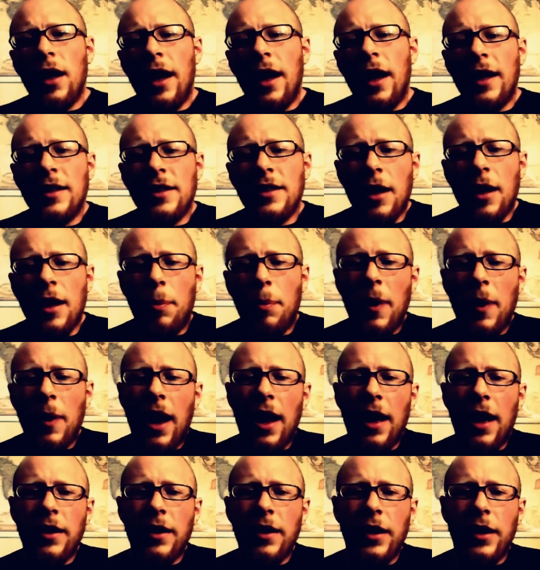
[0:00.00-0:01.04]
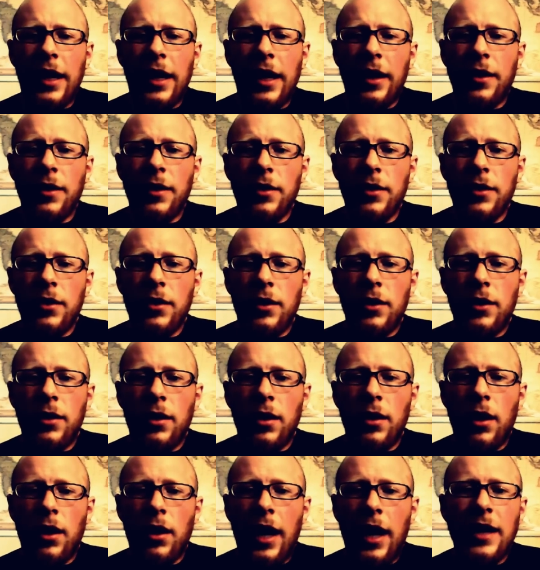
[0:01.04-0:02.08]
ends up at a
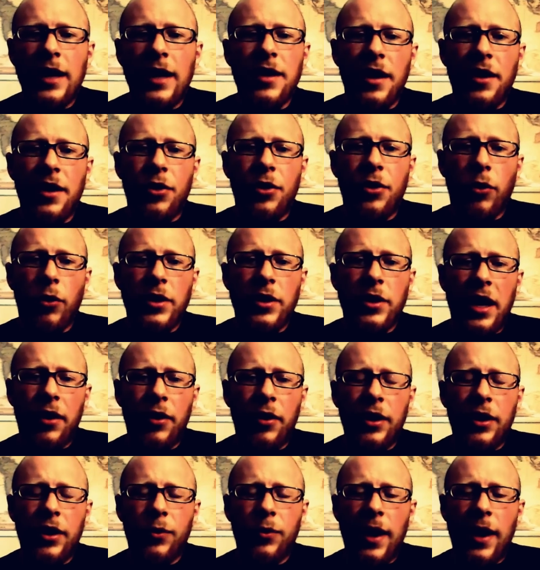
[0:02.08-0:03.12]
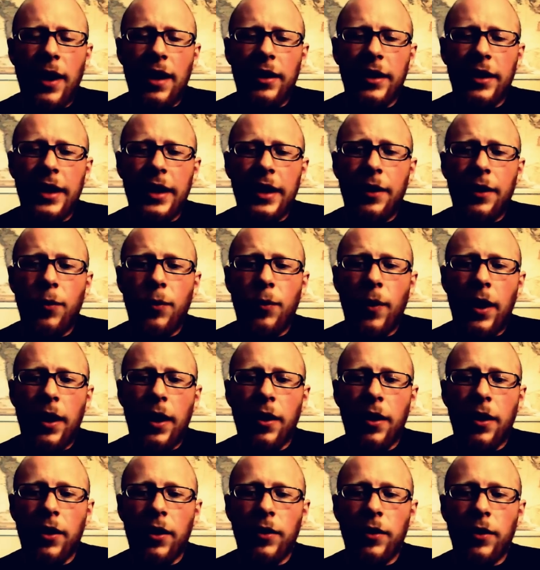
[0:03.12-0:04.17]
anti-authoritarian rally
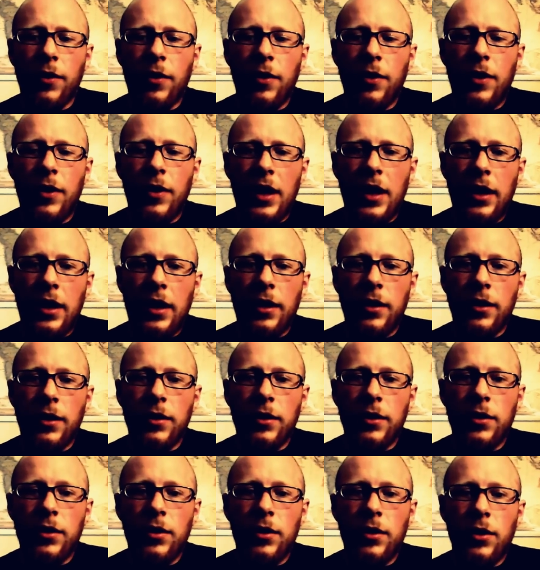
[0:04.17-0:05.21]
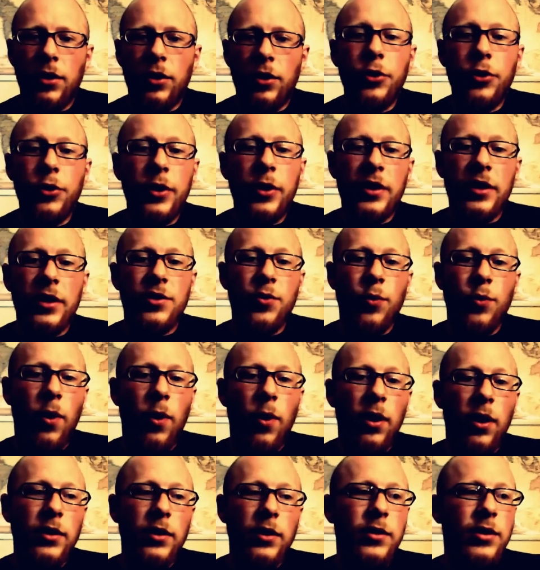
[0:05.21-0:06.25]
where the Lunas
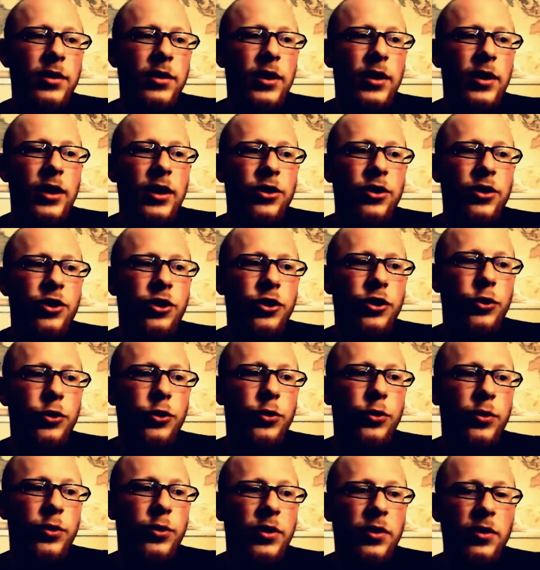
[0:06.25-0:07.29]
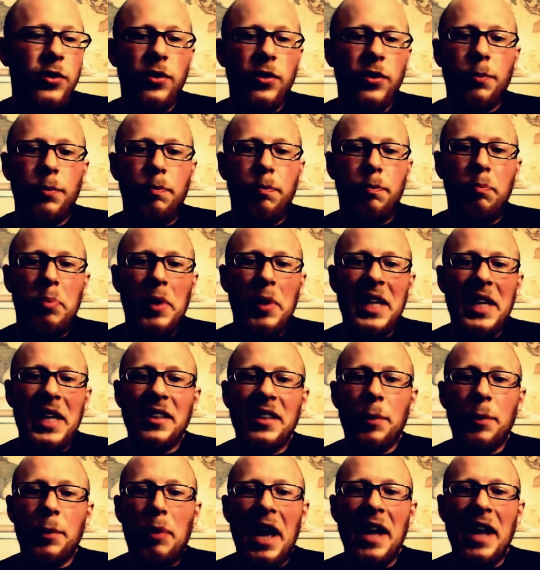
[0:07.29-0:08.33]
want to be
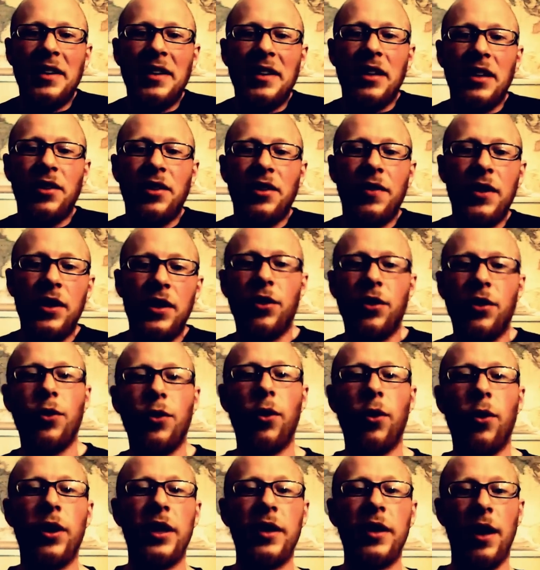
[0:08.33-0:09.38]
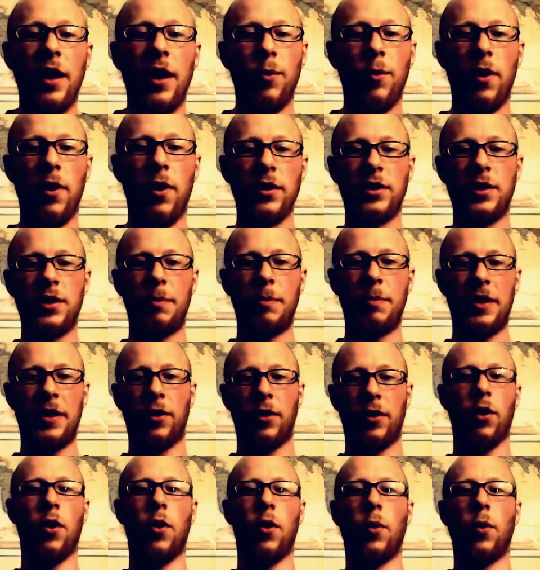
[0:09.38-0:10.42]
independent of the authority. They want to be
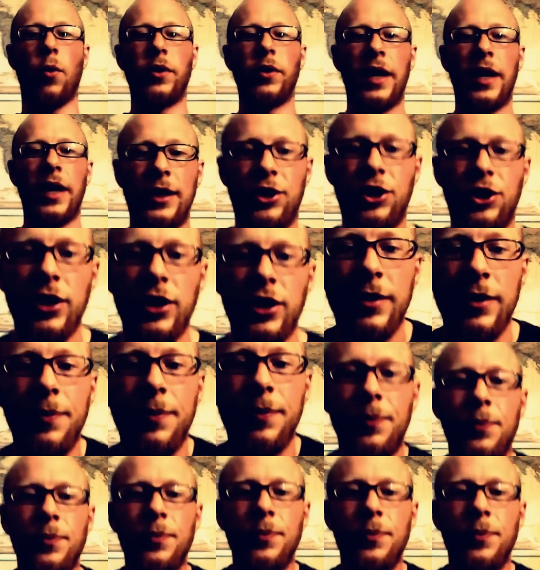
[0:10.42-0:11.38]
their own nation.